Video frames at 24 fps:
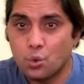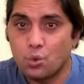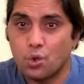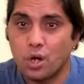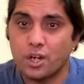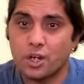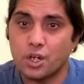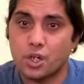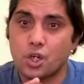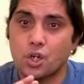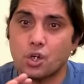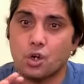who
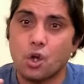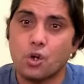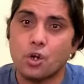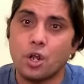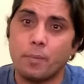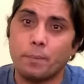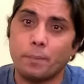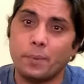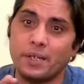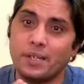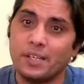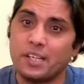are grown
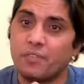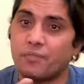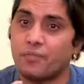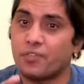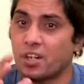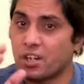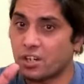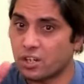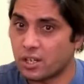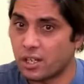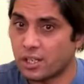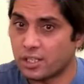up in
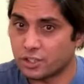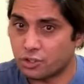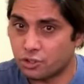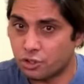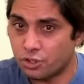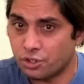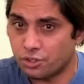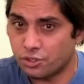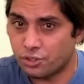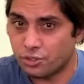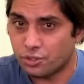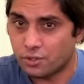different
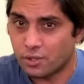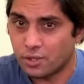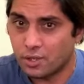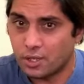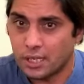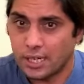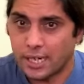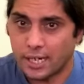cultures,